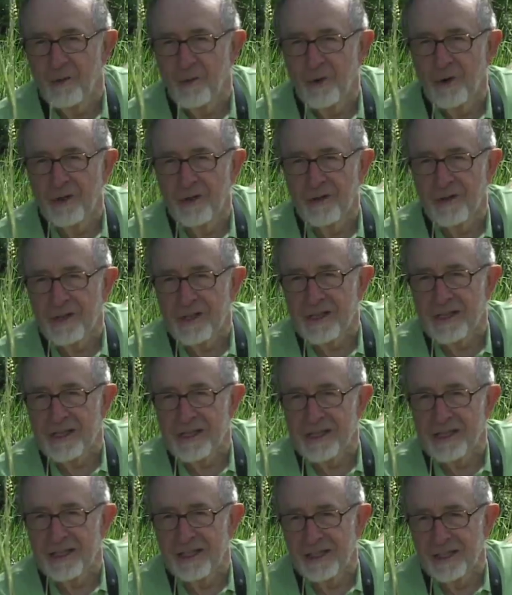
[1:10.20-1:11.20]
Well,
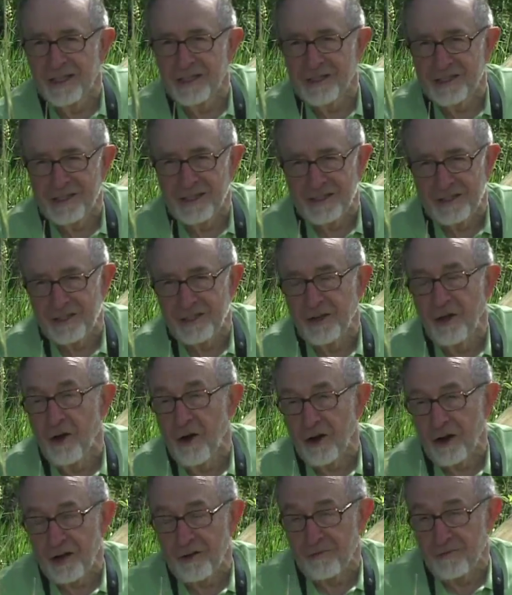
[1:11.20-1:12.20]
the
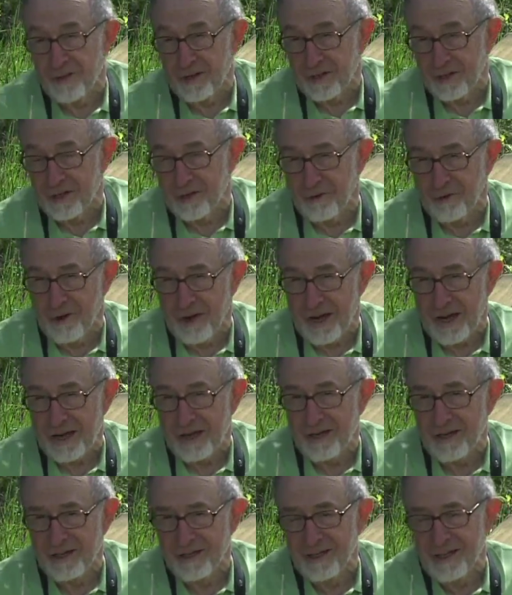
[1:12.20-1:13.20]
song of the
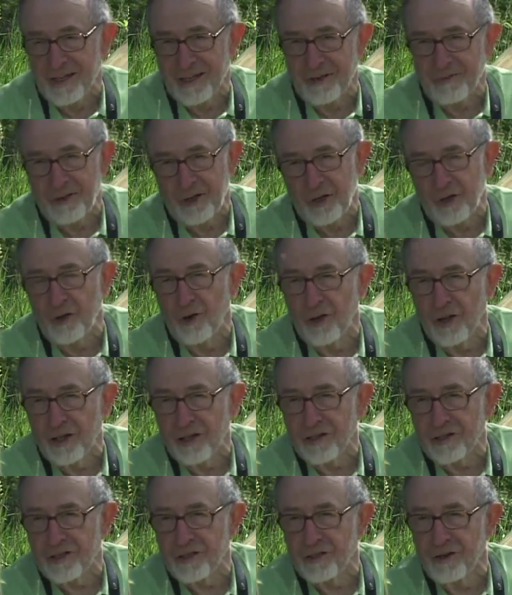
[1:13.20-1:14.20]
crane, if you can call
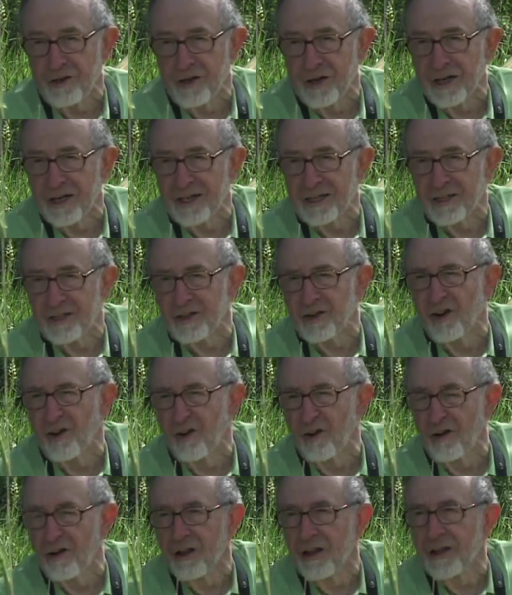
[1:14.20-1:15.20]
it a song, the
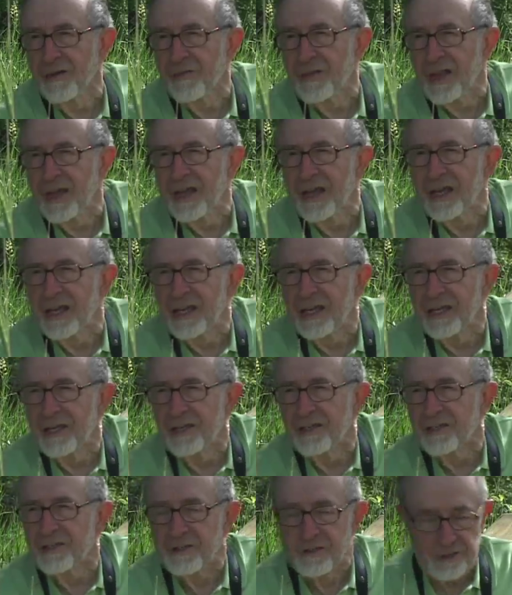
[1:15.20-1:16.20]
call,
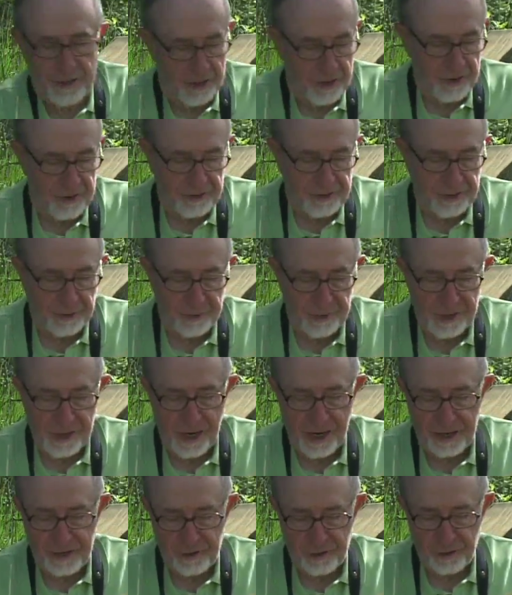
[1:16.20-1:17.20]
is something
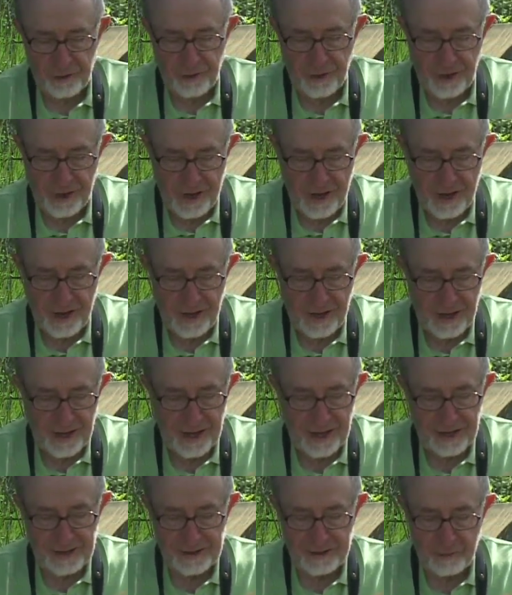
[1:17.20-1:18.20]
I enjoy
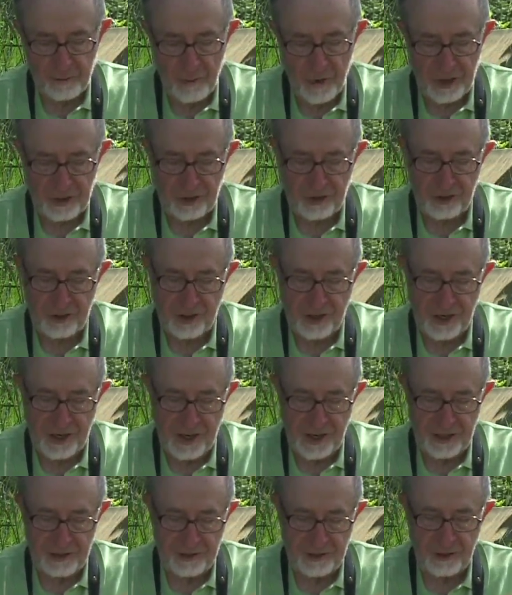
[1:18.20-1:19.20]
as much
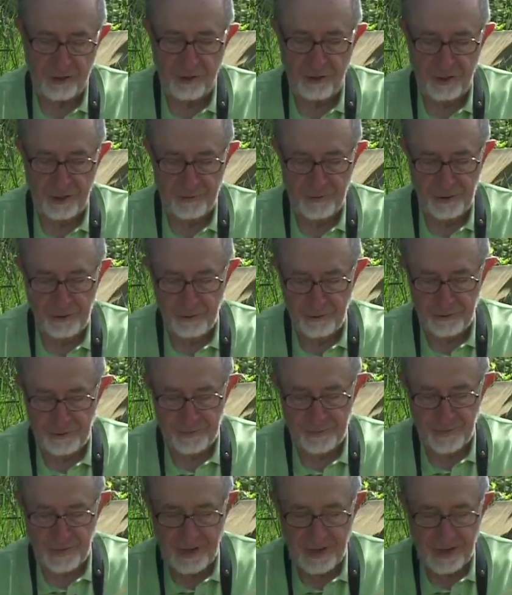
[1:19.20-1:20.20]
as the call of a
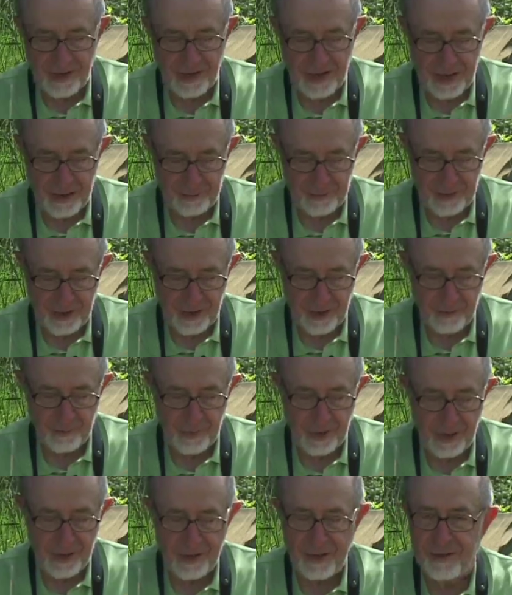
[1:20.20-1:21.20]
loon. And I happen to have
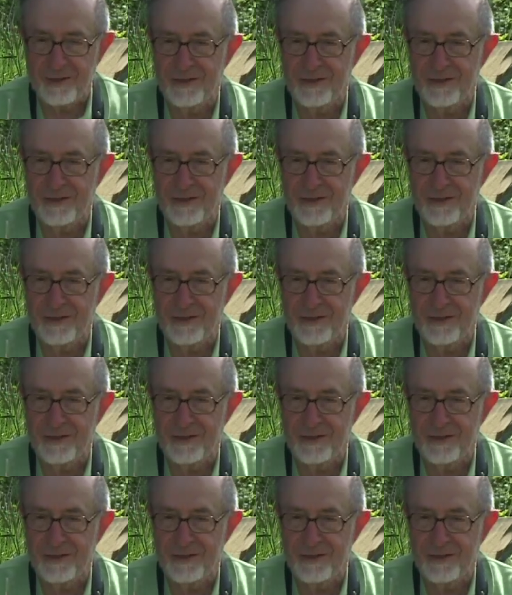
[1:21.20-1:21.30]
my...